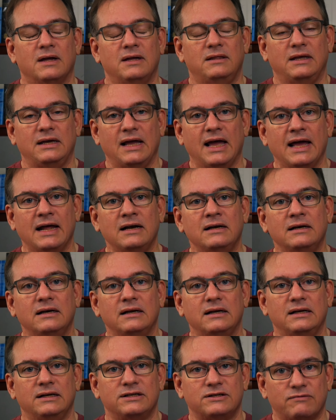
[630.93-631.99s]
The
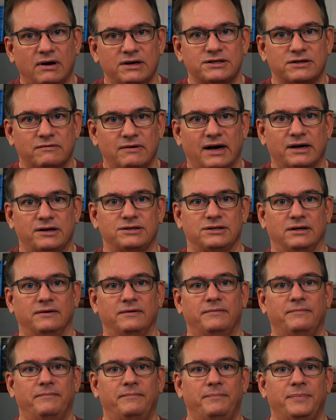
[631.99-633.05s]
end is resurrection.
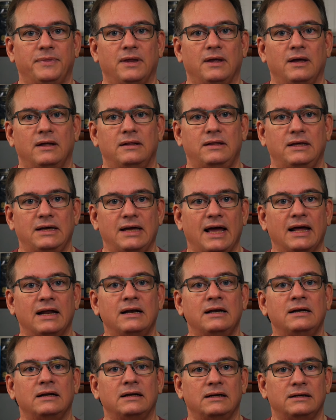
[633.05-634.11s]
The
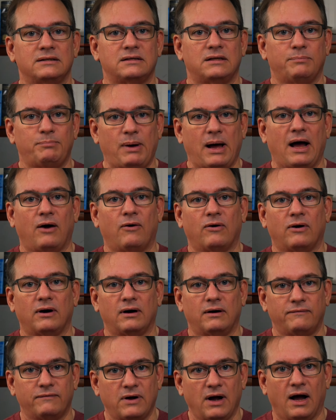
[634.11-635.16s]
end is the power
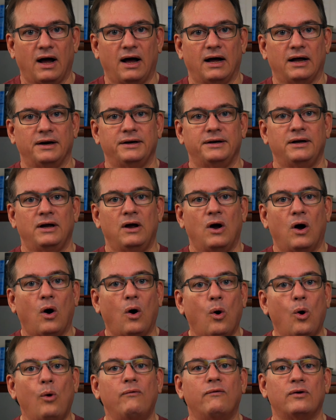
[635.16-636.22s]
of God,
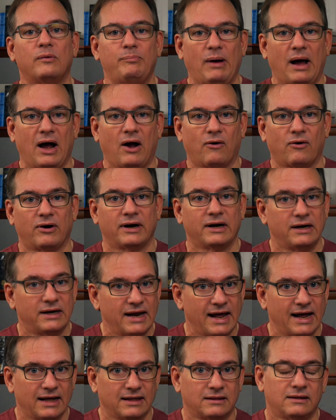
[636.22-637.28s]
overpowering
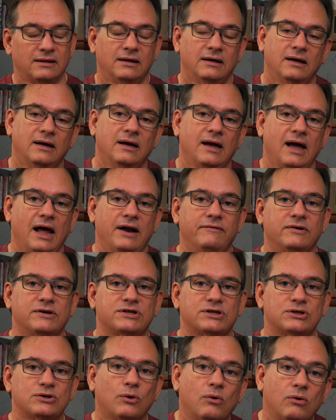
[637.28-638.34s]
death and
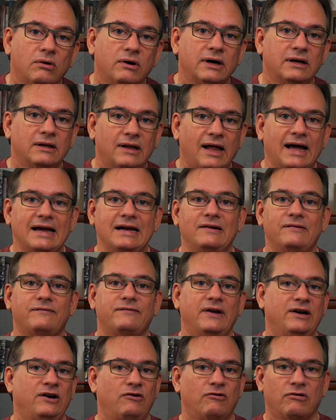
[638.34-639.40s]
restoring life
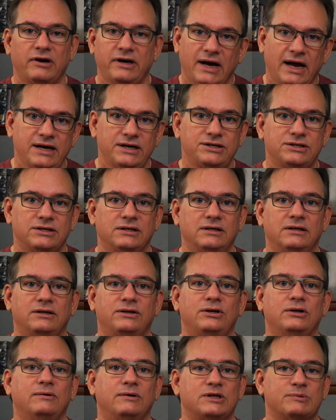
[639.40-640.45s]
and creation
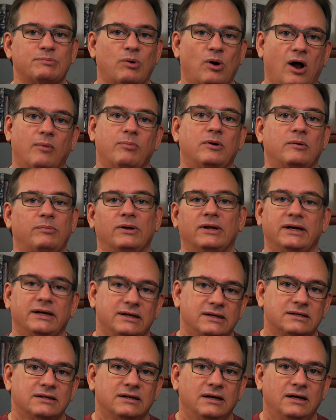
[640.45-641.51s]
to its proper
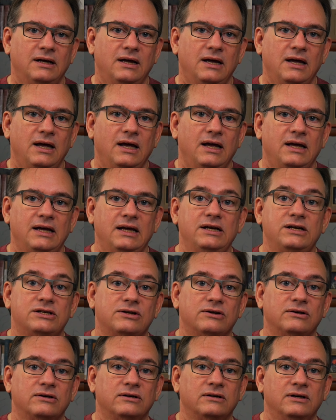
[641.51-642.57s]
place.
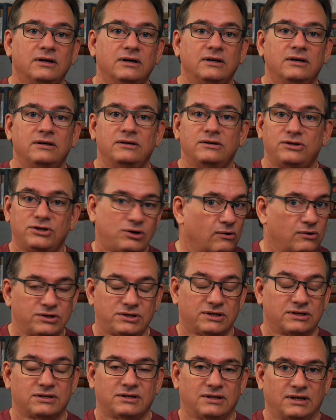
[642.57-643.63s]
Easter
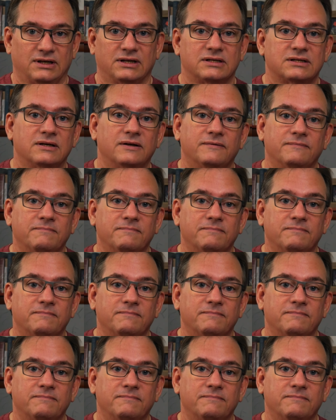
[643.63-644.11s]
shows us this.